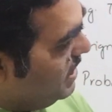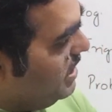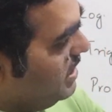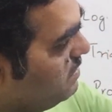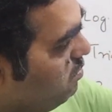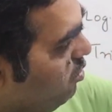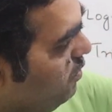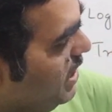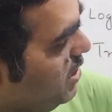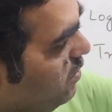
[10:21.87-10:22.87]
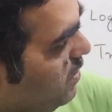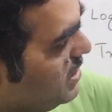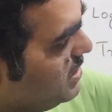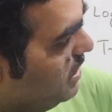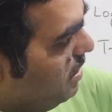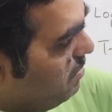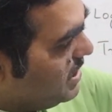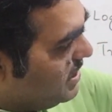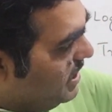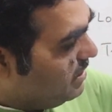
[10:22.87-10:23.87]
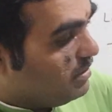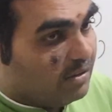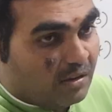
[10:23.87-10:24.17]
whether it is moving towards the upper side